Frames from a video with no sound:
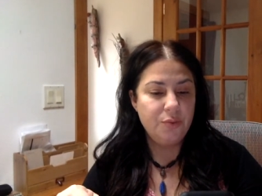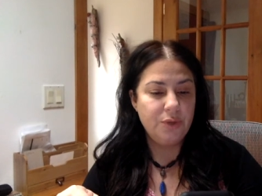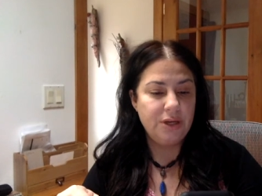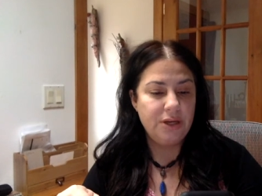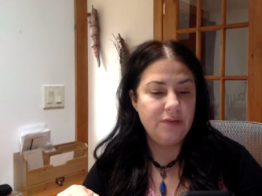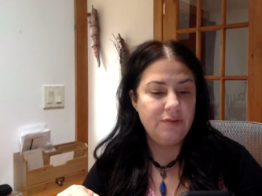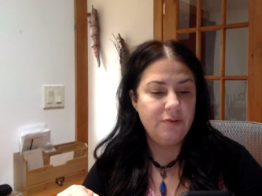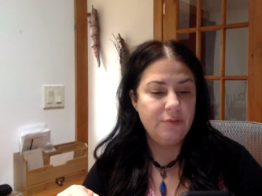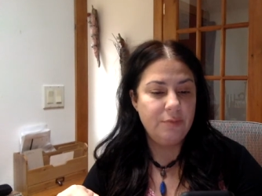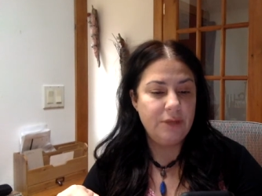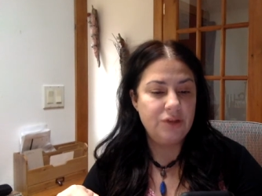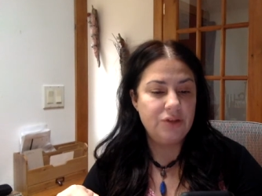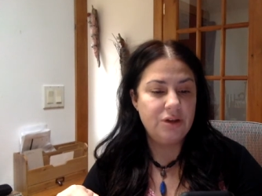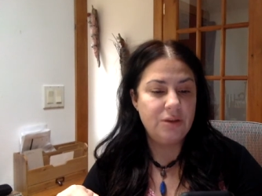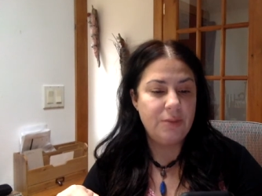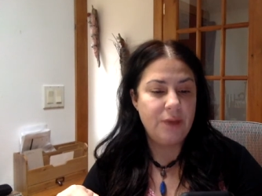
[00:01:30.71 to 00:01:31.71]
read
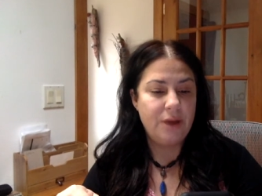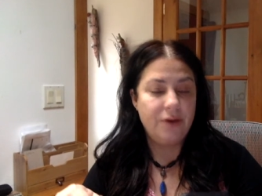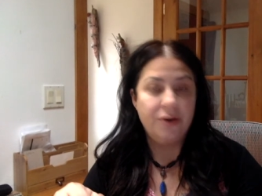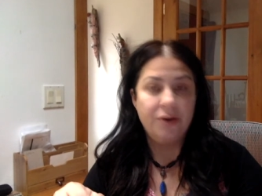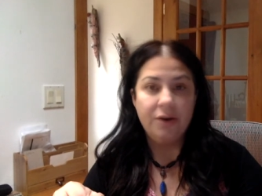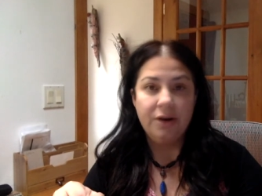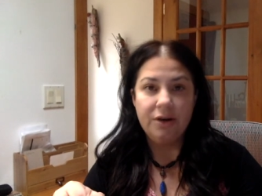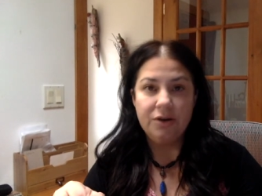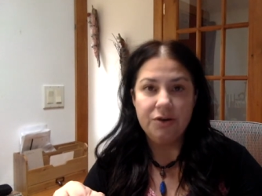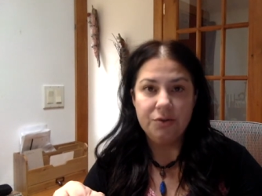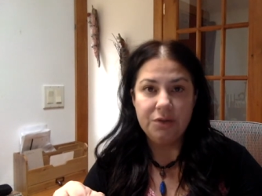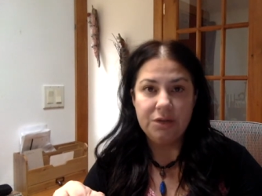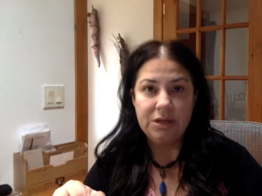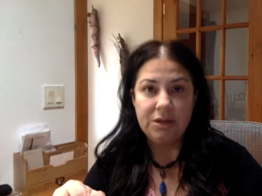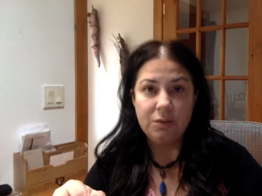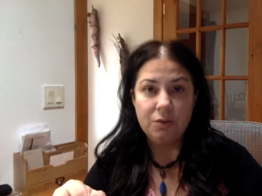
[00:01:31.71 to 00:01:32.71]
information about her and
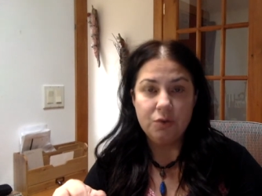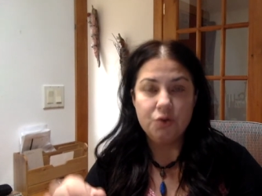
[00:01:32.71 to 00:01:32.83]
druid,